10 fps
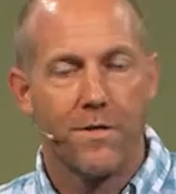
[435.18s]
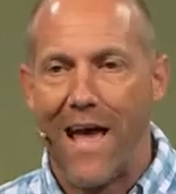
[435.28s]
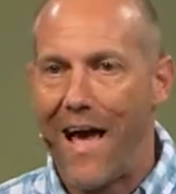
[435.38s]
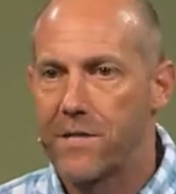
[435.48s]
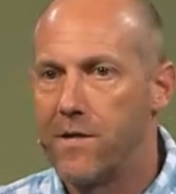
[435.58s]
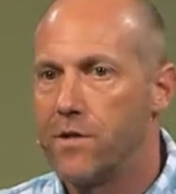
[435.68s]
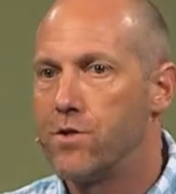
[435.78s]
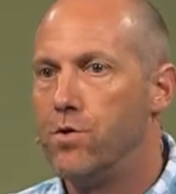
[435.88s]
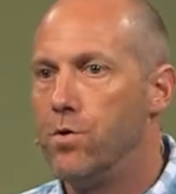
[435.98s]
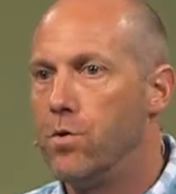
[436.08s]
is access
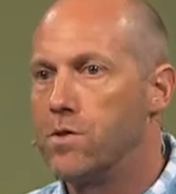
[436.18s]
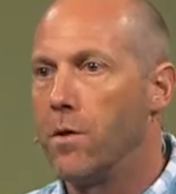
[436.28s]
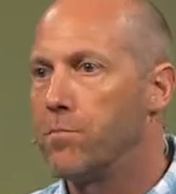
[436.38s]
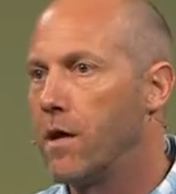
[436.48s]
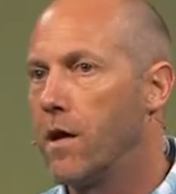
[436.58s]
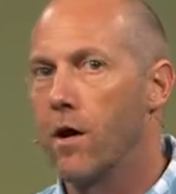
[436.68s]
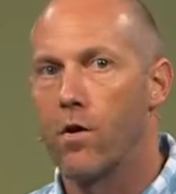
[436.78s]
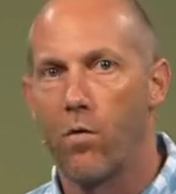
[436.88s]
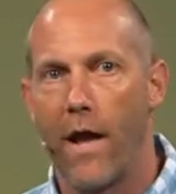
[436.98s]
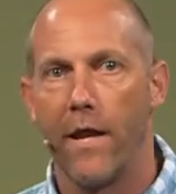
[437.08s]
to something
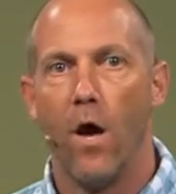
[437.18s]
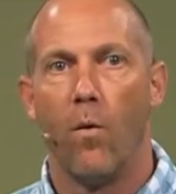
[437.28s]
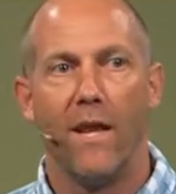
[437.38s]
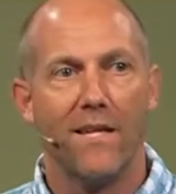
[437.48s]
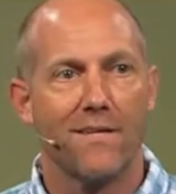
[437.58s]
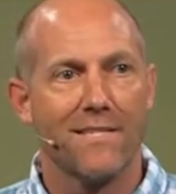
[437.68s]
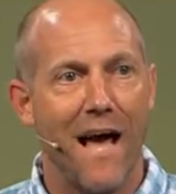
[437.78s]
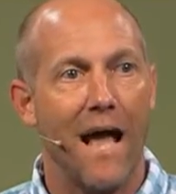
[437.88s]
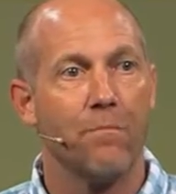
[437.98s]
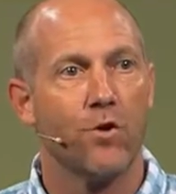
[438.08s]
great. When he says,
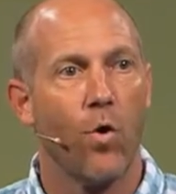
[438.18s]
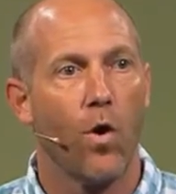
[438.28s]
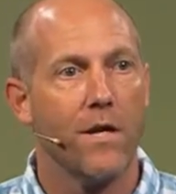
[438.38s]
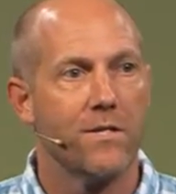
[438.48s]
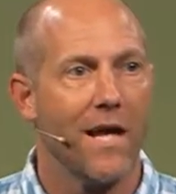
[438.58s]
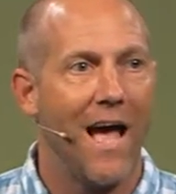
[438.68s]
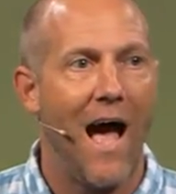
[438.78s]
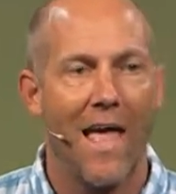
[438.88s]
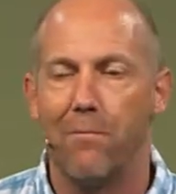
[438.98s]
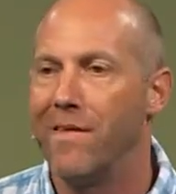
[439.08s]
I am the door, he's saying,
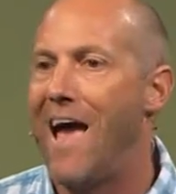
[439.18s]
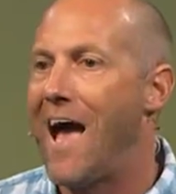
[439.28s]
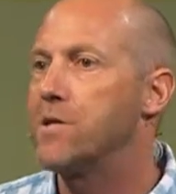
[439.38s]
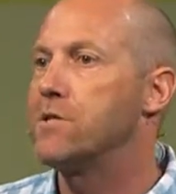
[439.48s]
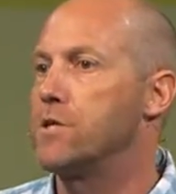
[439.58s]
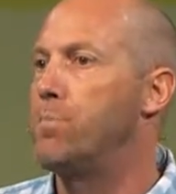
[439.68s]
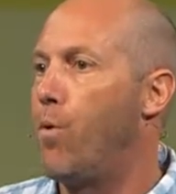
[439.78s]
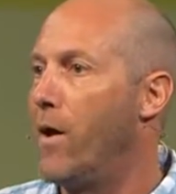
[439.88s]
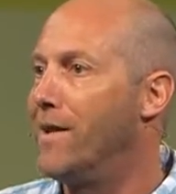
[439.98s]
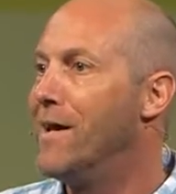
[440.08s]
I am the access
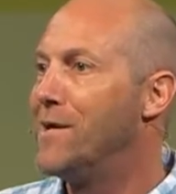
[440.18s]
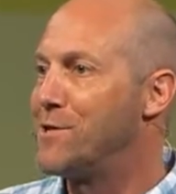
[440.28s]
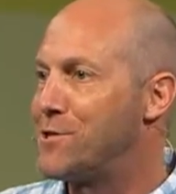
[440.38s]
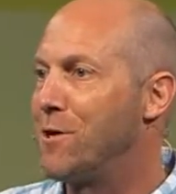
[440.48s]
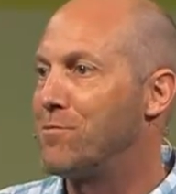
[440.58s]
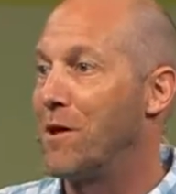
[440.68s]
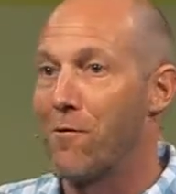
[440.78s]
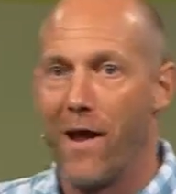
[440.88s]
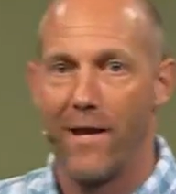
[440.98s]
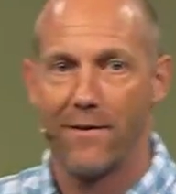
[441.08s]
point to something
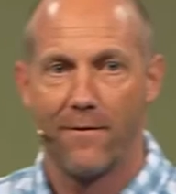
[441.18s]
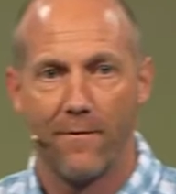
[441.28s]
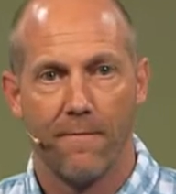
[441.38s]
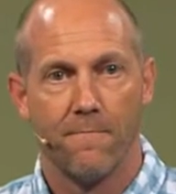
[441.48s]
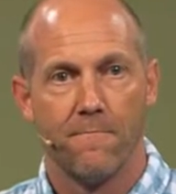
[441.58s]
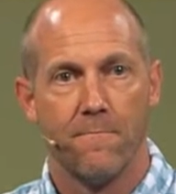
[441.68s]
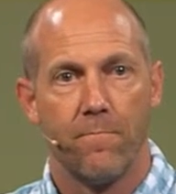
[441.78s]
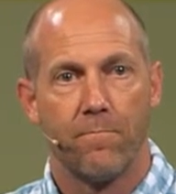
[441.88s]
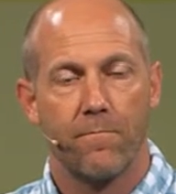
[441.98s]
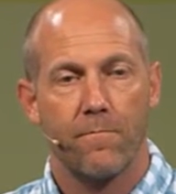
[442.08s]
great.
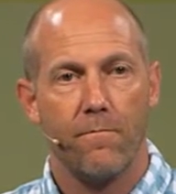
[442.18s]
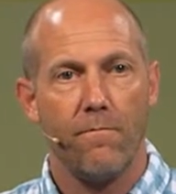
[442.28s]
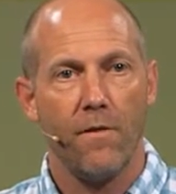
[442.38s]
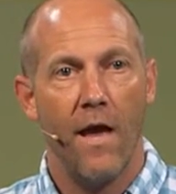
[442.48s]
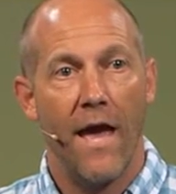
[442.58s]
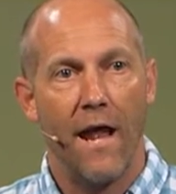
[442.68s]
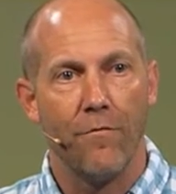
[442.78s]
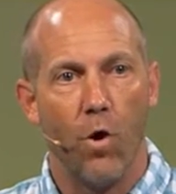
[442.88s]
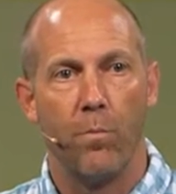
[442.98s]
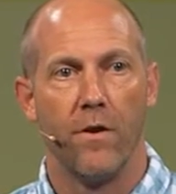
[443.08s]
And
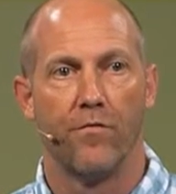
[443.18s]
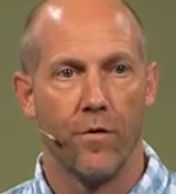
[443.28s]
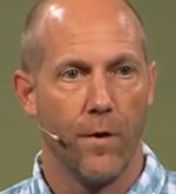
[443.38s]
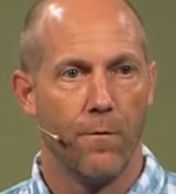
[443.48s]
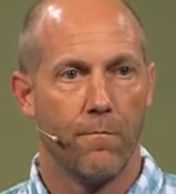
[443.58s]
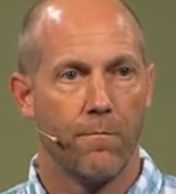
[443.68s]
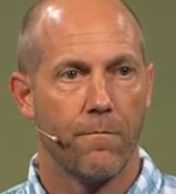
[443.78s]
I've opened it for you.